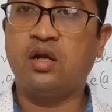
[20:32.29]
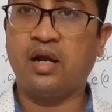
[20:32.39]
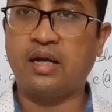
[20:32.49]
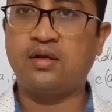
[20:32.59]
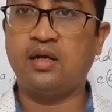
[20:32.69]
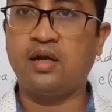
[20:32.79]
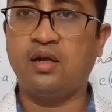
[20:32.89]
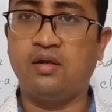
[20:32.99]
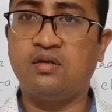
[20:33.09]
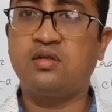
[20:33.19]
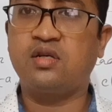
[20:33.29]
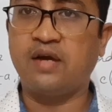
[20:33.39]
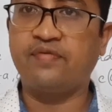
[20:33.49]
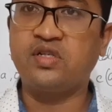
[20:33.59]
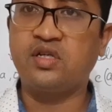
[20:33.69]
rectangle,
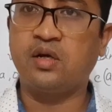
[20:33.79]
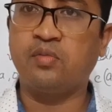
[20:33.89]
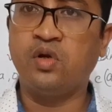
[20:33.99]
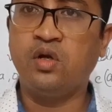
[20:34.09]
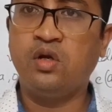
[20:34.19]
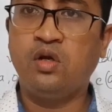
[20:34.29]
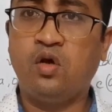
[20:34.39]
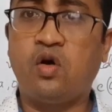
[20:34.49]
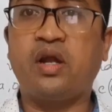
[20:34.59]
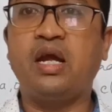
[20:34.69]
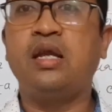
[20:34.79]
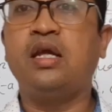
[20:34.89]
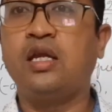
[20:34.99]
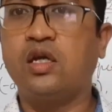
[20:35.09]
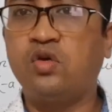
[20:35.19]
trapezium or
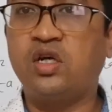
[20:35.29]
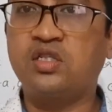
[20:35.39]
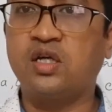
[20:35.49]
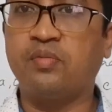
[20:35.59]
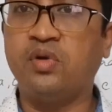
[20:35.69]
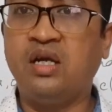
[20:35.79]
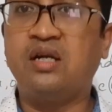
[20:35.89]
any irregular shape?